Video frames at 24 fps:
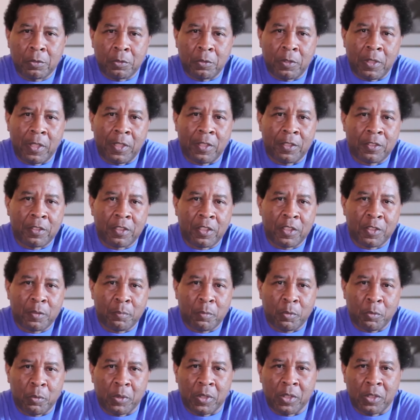United States
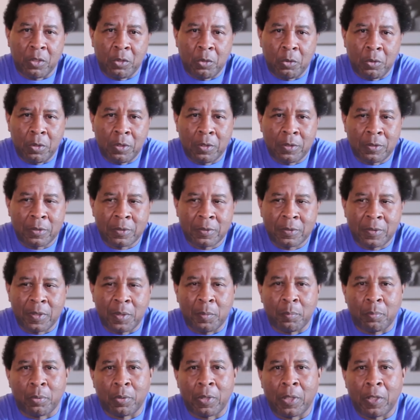Marine Corps,
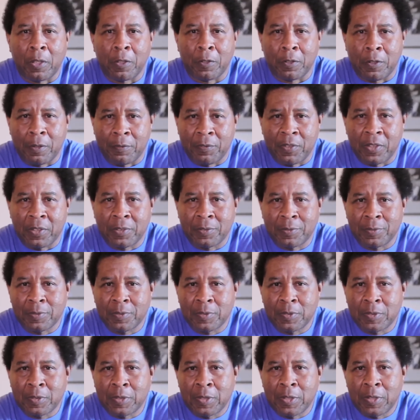and proud of it.
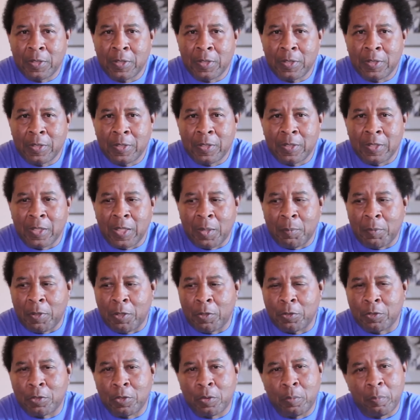I'm
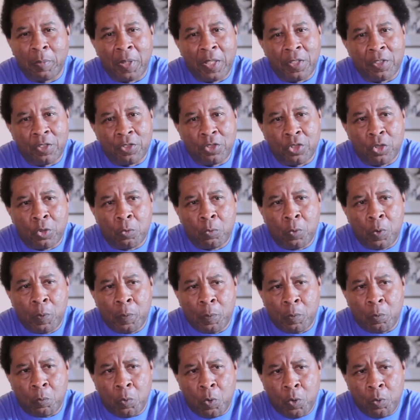also Major
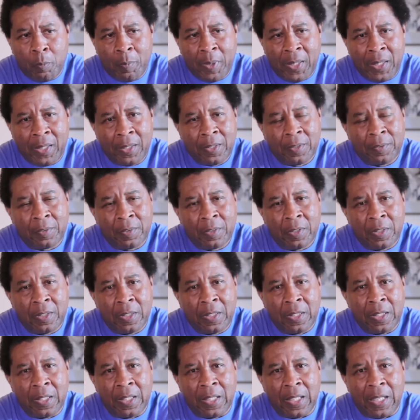Joe Womack,
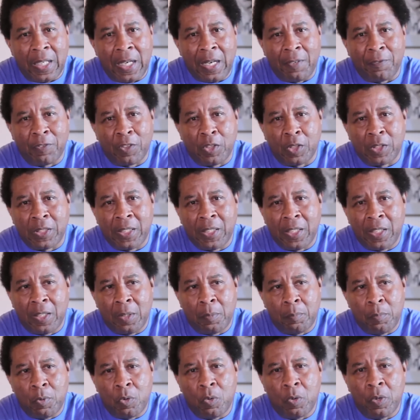Africa
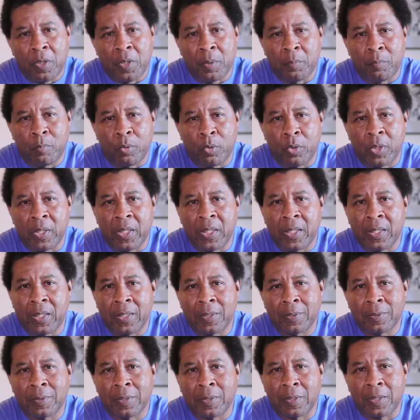town born and bred,
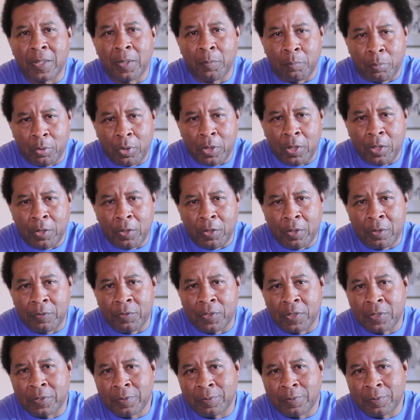and proud of it.